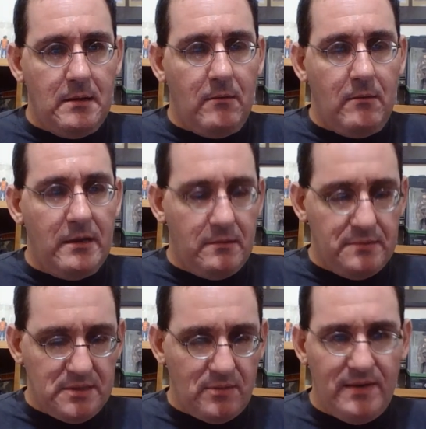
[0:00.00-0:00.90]
whether it
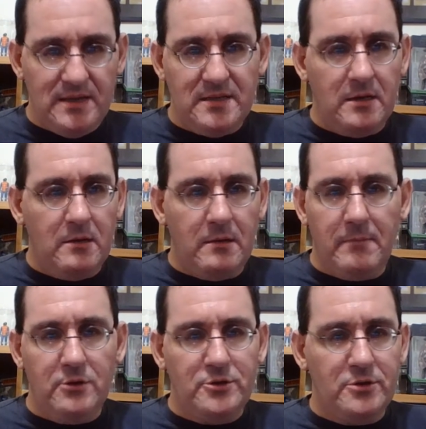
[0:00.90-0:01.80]
was physical,
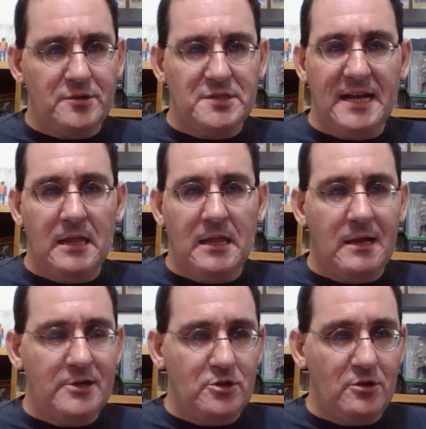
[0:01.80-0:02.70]
emotional, or
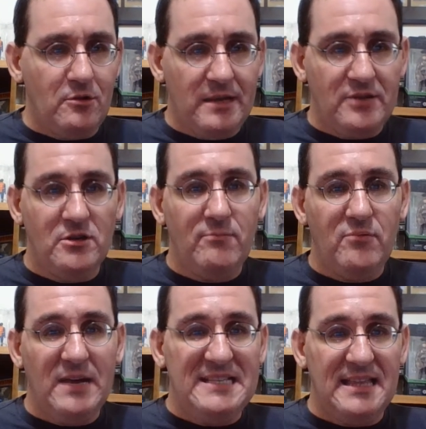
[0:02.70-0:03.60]
psychological, that took
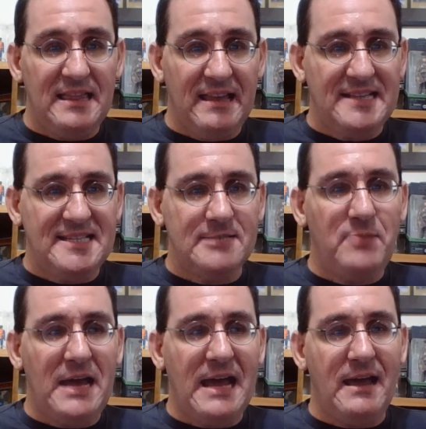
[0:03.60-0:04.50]
place in Lex's
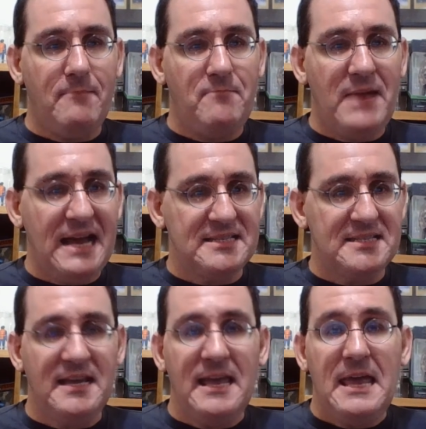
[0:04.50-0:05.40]

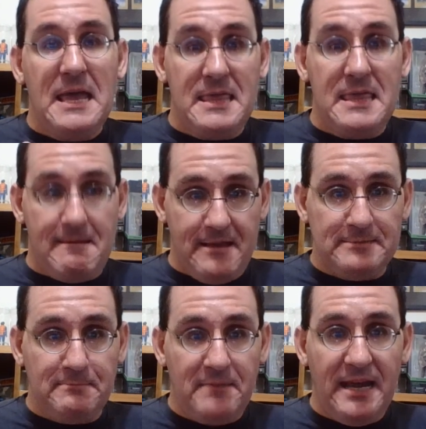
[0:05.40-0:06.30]
past that has
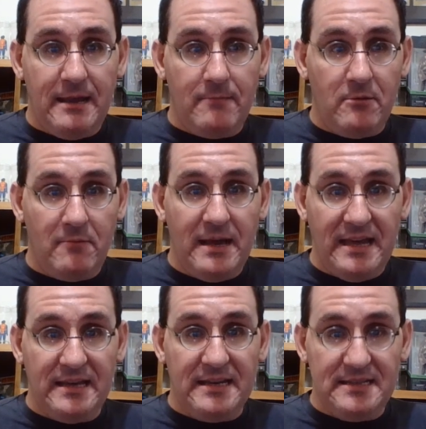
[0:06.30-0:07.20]
made him the way
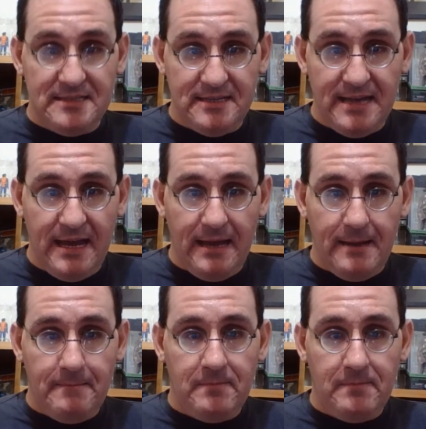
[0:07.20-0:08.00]
he is today.